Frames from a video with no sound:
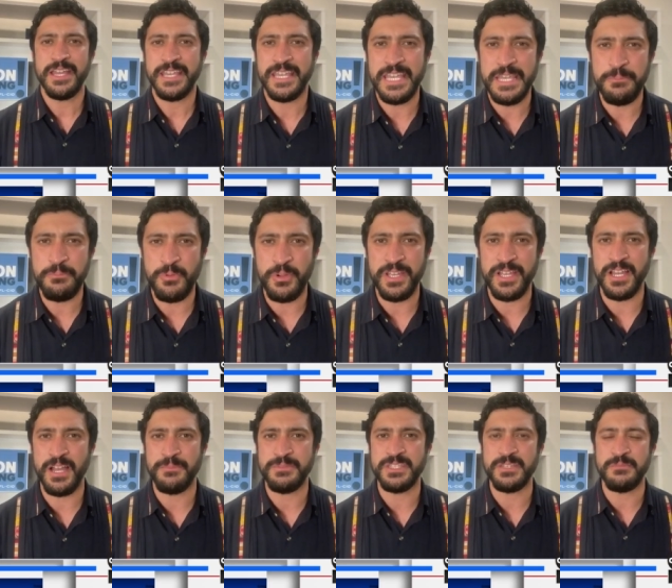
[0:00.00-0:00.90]
keep
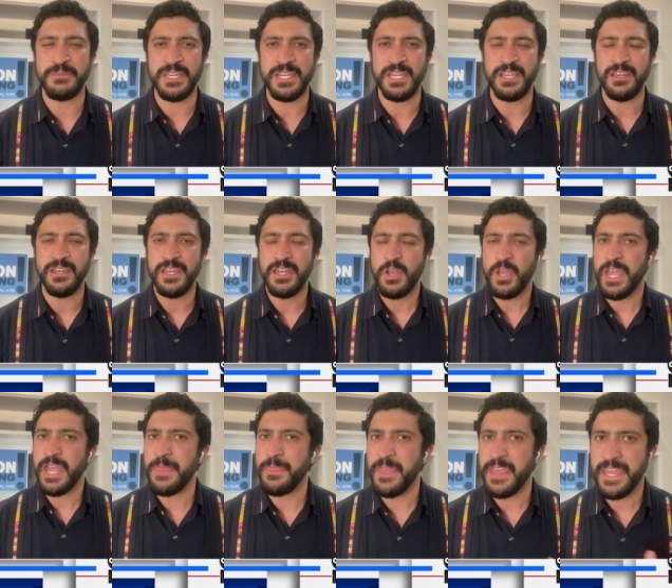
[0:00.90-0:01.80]
bringing up to me
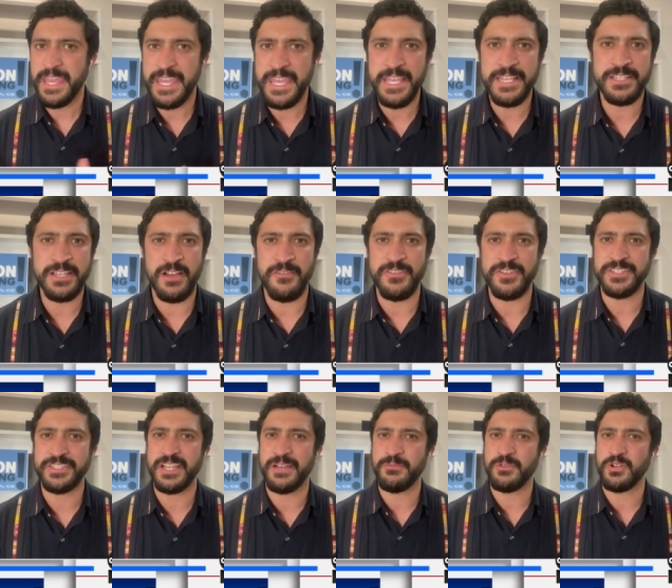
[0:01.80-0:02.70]
in the heat of the
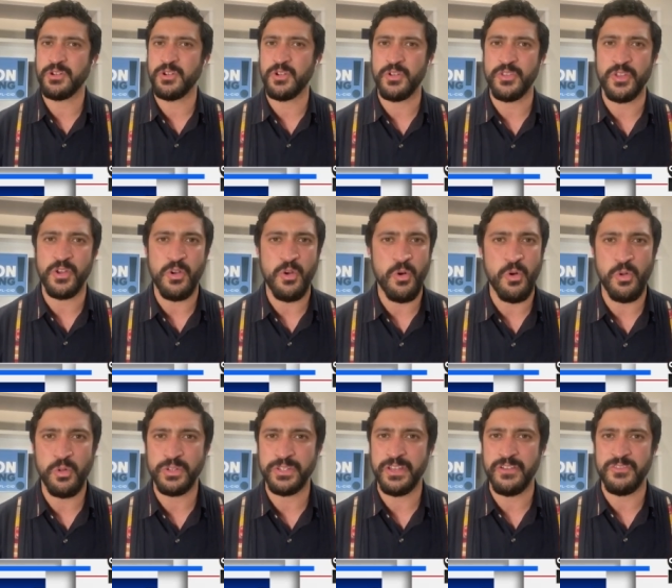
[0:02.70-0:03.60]
summer or the
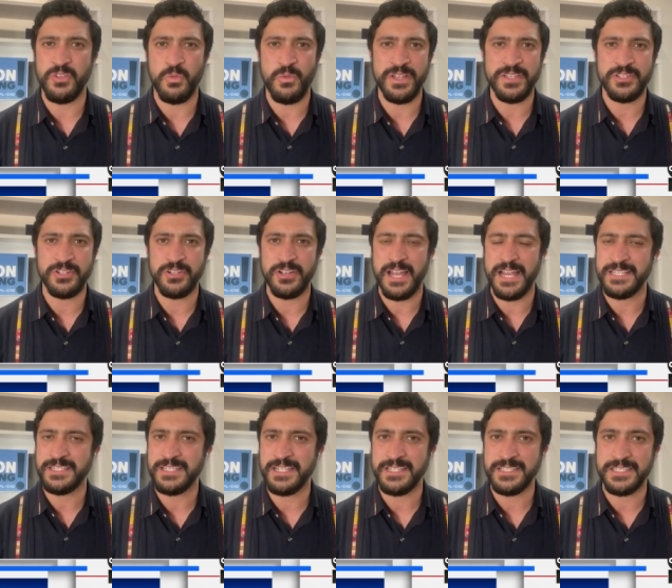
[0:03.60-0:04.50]
cold of the winter
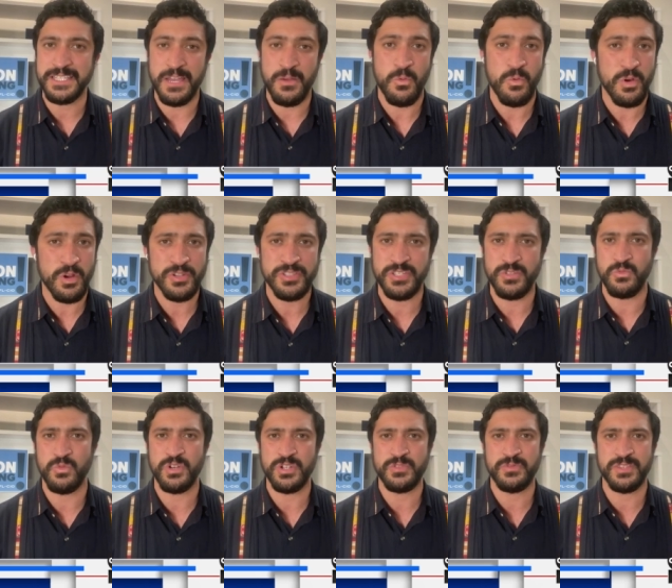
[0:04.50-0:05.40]
as things get worse
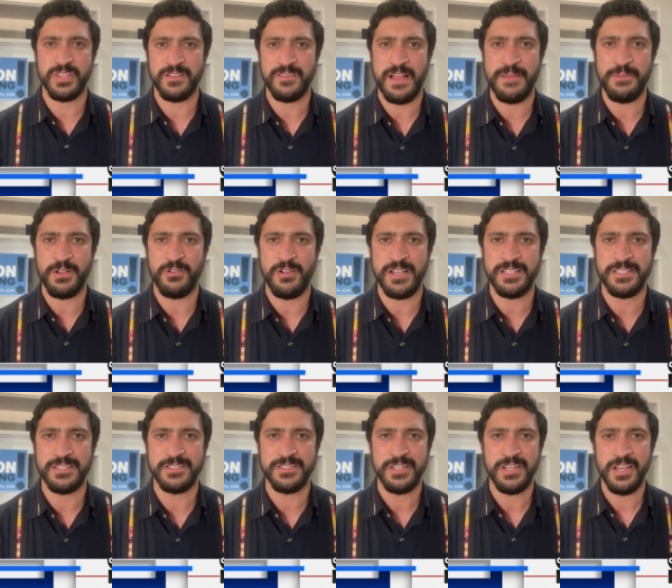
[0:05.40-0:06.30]
and worse with the climate
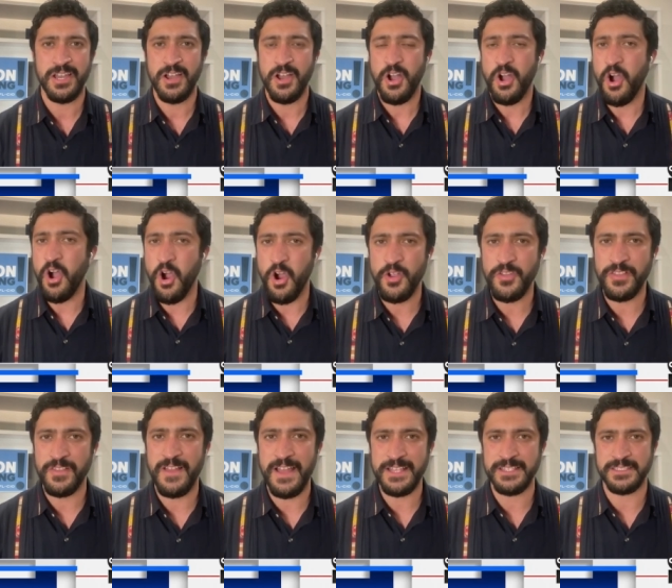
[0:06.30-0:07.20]
crisis are
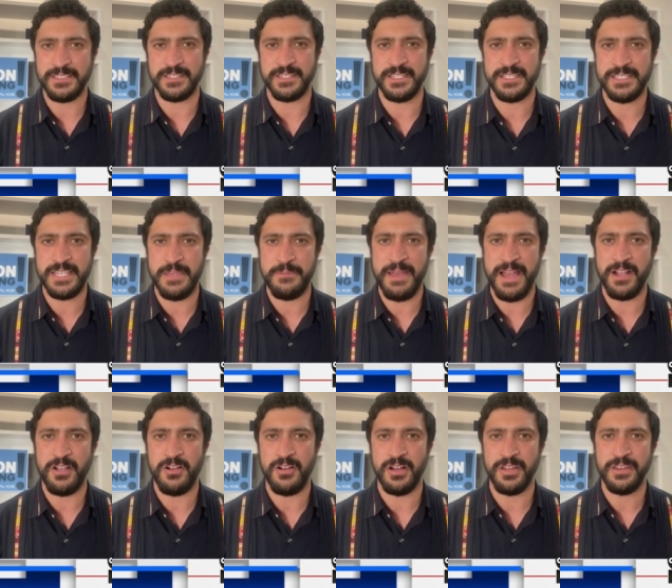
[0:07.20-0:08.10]
the lights going to stay
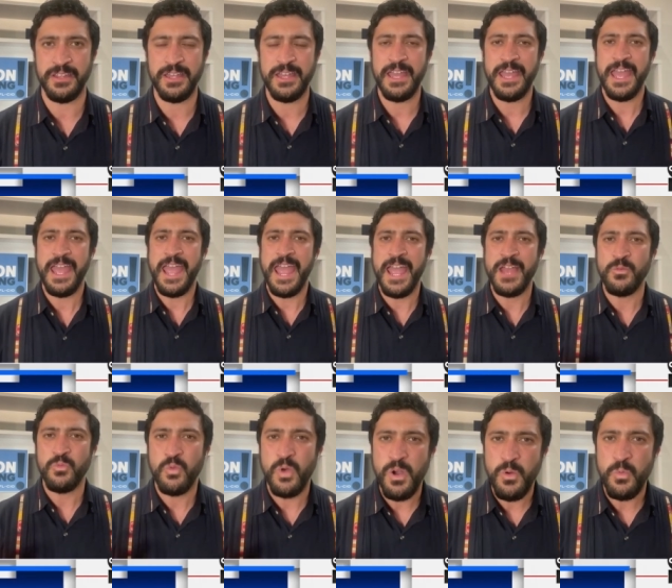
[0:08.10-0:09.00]
back on?
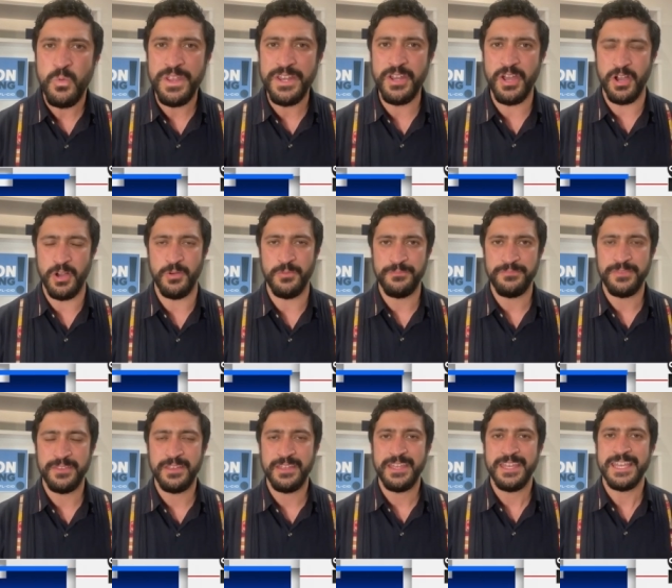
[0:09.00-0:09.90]
And what we know
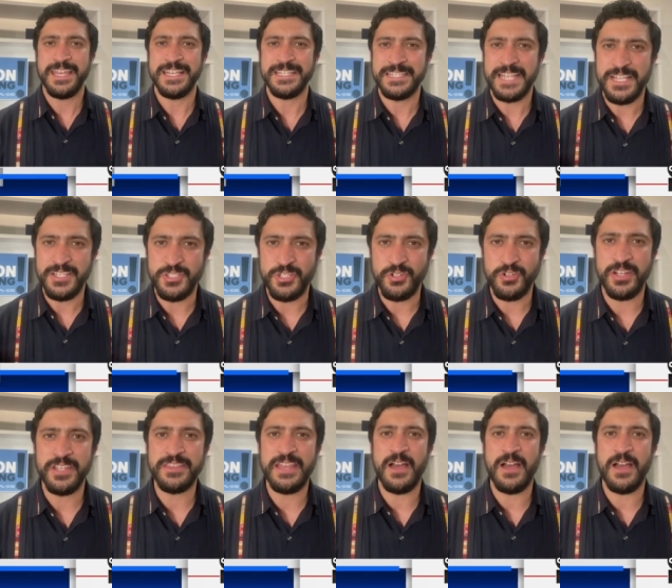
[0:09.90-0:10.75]
is that during